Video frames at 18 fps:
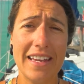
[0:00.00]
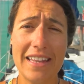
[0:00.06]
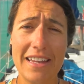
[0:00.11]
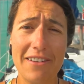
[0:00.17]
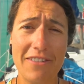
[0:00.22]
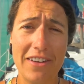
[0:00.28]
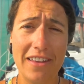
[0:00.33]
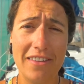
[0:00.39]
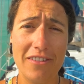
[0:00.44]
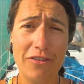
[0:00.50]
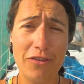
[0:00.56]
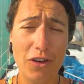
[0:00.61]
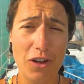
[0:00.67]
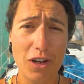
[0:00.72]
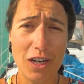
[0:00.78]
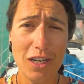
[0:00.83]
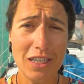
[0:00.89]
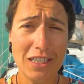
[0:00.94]

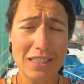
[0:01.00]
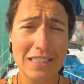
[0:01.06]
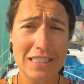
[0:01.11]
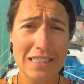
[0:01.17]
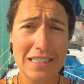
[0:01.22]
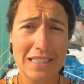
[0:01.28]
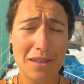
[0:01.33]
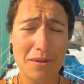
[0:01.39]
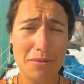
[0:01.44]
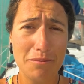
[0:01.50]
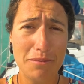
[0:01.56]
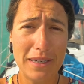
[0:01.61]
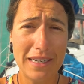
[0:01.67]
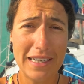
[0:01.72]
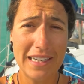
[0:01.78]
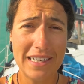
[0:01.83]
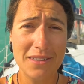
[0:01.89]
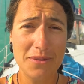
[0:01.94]
uneventful,
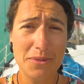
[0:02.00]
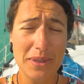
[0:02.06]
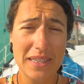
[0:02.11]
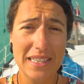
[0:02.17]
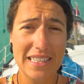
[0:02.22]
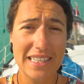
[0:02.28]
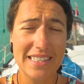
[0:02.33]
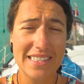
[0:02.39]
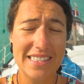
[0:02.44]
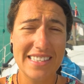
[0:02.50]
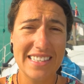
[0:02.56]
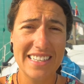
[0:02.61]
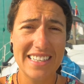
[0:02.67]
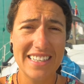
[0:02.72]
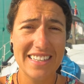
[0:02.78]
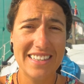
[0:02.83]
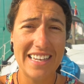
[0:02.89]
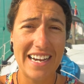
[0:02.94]
but we did
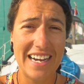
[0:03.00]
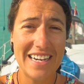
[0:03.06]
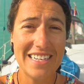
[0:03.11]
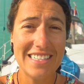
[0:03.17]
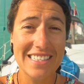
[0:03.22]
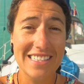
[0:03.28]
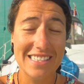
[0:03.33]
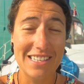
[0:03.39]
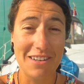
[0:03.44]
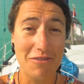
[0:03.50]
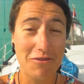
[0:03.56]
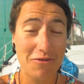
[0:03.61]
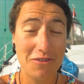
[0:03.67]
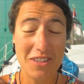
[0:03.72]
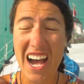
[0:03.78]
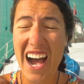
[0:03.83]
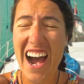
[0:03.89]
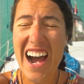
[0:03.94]
see tons of,
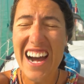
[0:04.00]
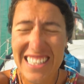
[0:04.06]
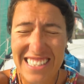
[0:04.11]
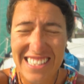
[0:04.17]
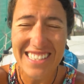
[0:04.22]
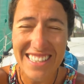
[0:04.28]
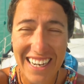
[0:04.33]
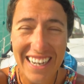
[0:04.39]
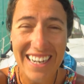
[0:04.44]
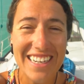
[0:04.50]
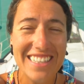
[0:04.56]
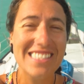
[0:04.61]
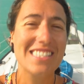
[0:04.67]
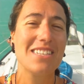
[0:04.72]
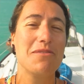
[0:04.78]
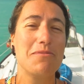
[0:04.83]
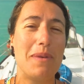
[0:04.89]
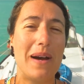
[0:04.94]
tons,
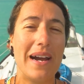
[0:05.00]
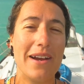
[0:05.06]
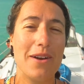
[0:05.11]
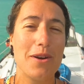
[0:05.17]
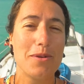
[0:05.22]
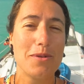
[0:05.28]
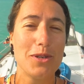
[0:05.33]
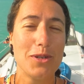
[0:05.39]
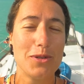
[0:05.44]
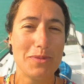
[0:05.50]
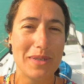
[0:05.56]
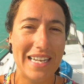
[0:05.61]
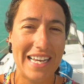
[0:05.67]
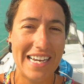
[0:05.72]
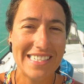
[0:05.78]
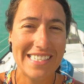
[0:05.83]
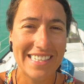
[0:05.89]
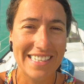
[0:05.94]
tons of
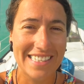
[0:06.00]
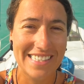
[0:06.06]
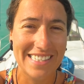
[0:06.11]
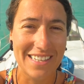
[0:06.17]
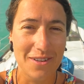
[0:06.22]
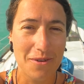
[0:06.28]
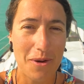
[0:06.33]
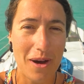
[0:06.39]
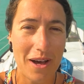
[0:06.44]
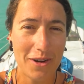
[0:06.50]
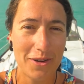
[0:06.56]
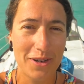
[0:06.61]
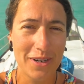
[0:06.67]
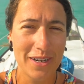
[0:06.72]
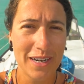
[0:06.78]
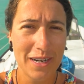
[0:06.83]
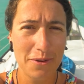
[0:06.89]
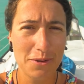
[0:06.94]
bioluminescence in the water.
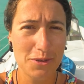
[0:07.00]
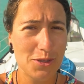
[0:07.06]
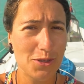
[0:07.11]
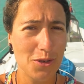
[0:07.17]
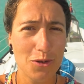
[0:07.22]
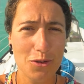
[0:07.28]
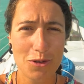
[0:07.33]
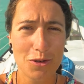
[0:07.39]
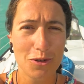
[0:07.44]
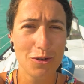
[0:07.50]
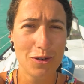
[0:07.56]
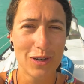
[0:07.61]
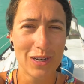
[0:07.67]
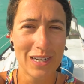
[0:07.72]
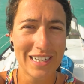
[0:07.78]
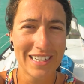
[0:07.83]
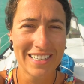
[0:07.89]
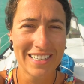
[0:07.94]
It was so cool.